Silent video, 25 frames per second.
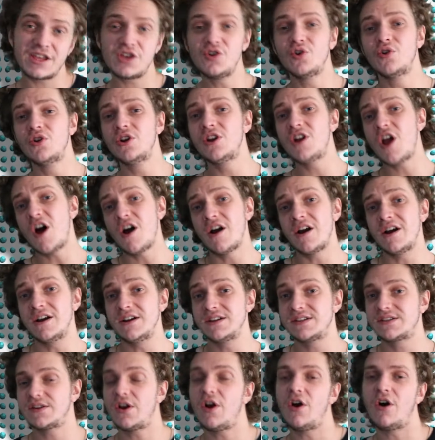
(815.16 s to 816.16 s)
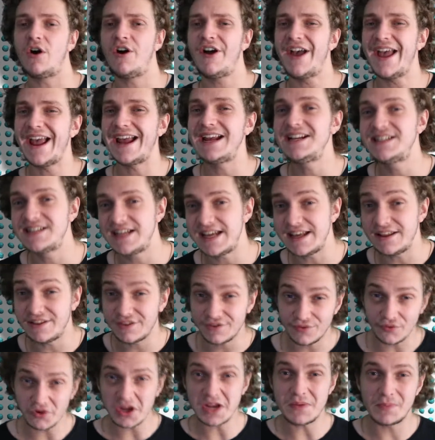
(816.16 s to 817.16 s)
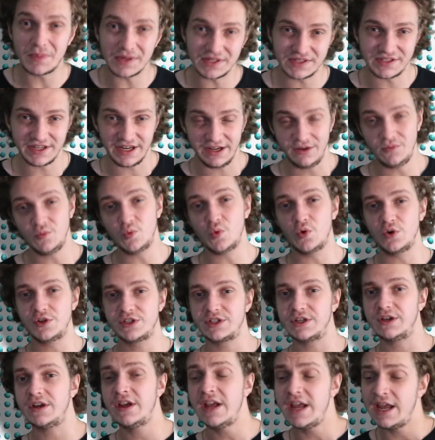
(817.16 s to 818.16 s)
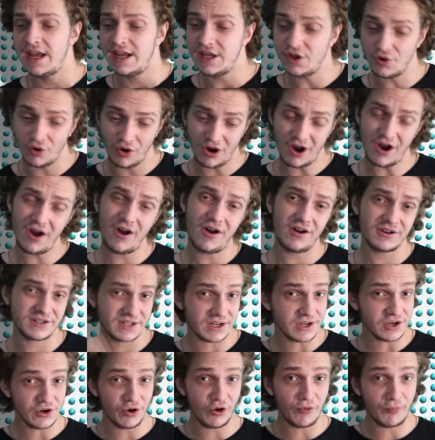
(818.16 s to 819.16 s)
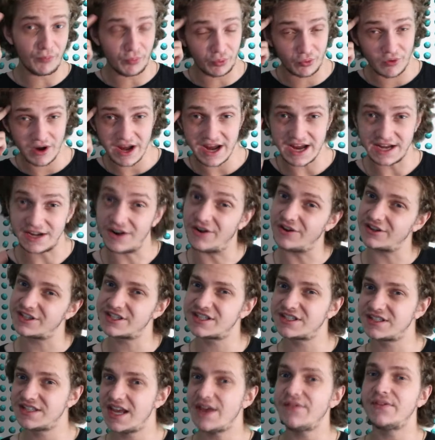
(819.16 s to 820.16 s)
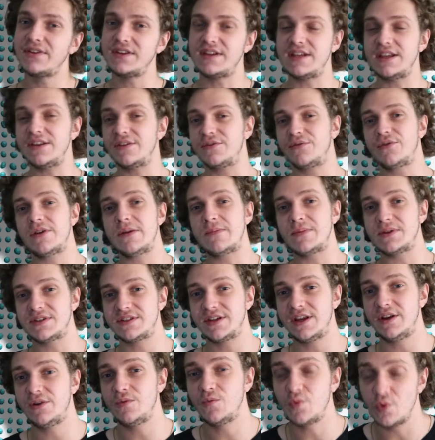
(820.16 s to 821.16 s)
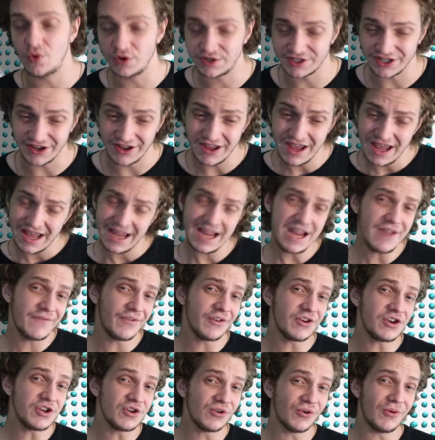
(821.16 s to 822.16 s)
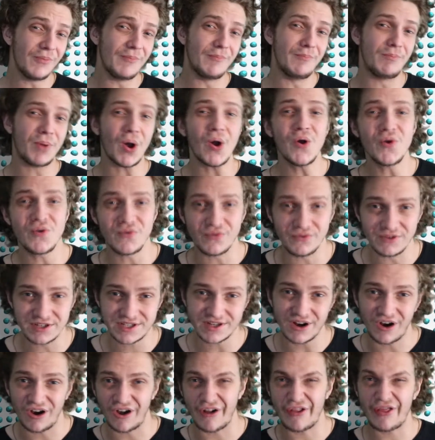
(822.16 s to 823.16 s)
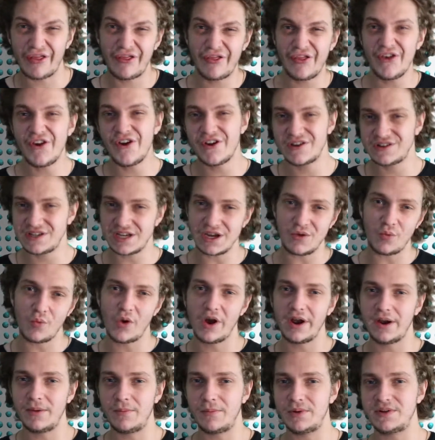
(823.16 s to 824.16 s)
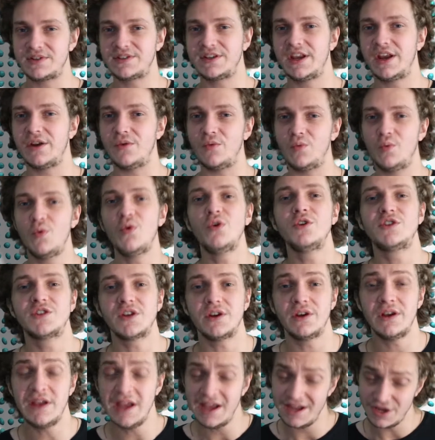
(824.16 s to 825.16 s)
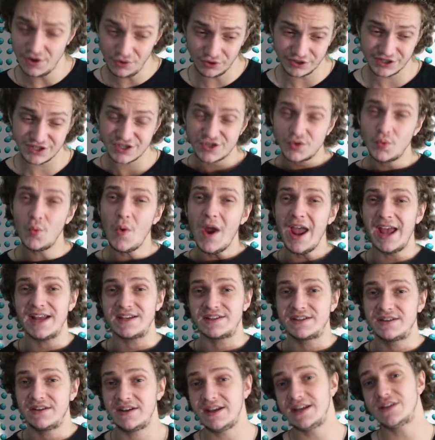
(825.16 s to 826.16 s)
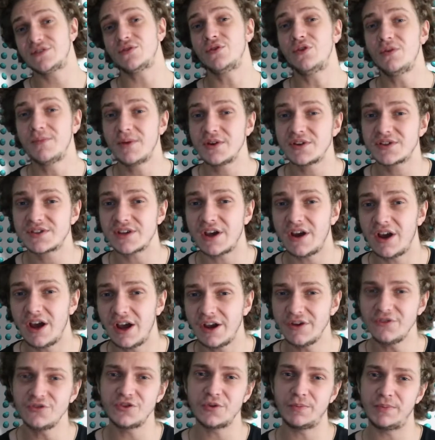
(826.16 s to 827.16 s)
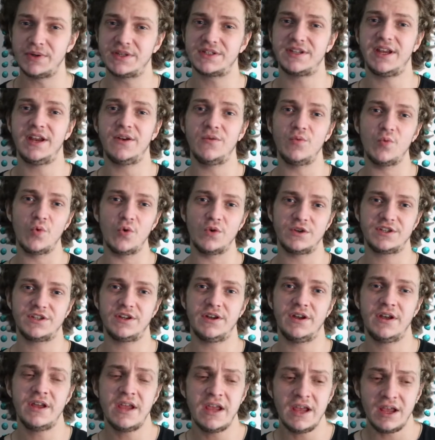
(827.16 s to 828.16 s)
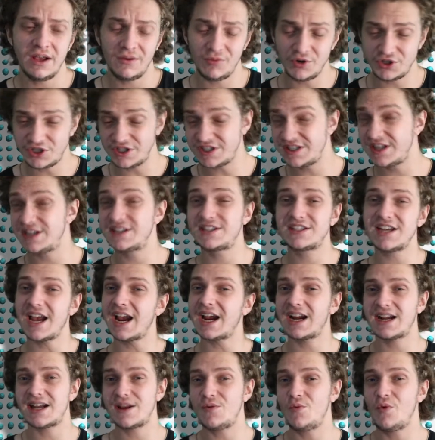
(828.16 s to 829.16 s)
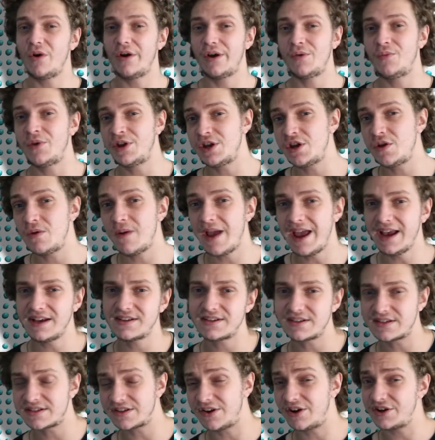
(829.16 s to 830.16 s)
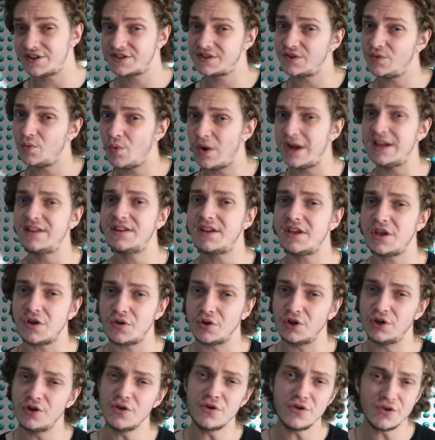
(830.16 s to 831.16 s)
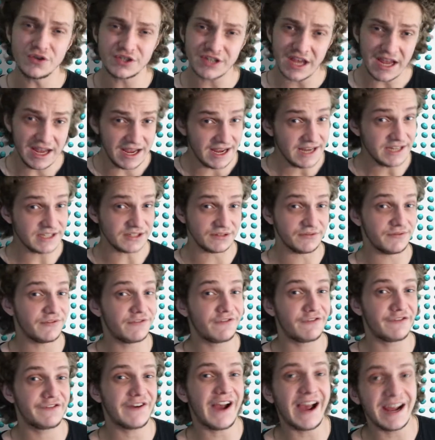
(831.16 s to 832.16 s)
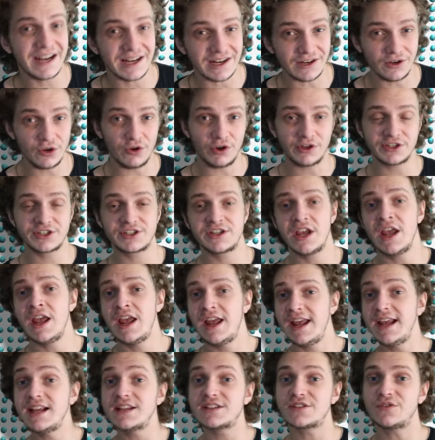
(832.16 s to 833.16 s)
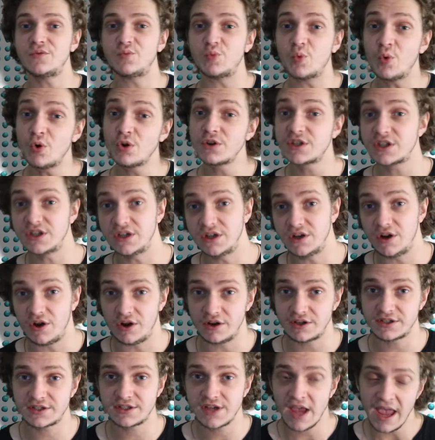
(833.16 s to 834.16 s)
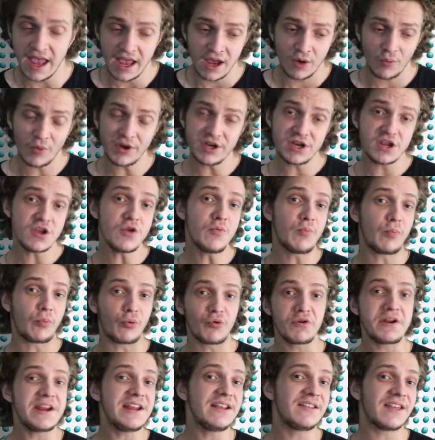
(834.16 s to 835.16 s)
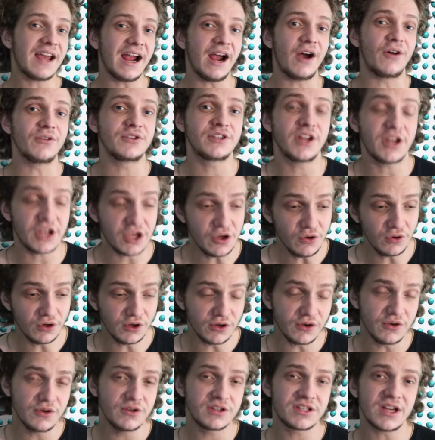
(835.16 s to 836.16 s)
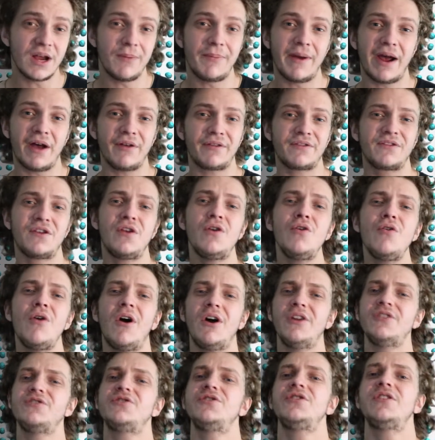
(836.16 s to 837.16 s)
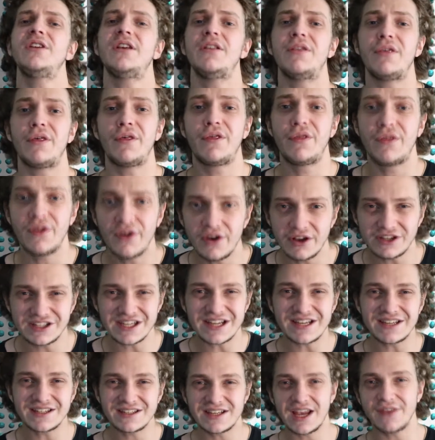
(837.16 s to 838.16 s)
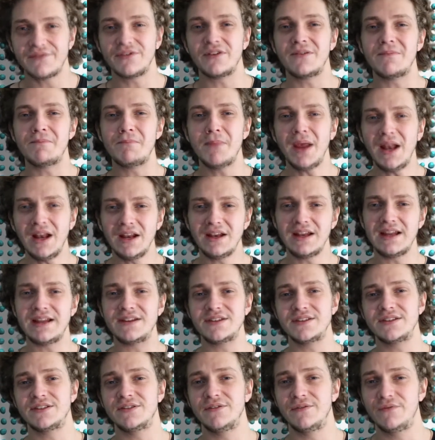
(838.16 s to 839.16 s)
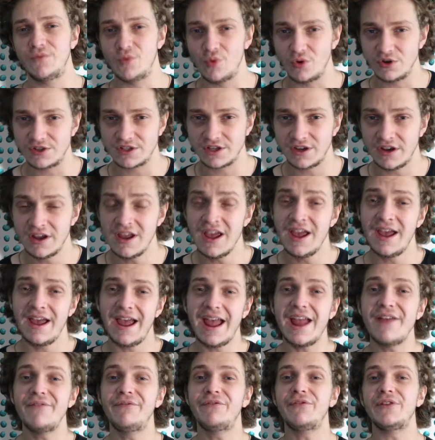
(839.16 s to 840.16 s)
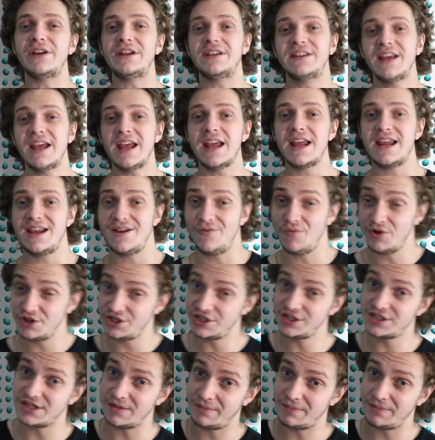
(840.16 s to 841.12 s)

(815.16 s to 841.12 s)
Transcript: Your lungs are 83% water, your heart and your brain are 73% water, even your bones are 31% water. Your sweat is almost 100% water, which is exactly why when you exercise, the weight that you lose isn't fat loss, it's water loss. When you breathe out, you lose about 237 milliliters of water every day, which is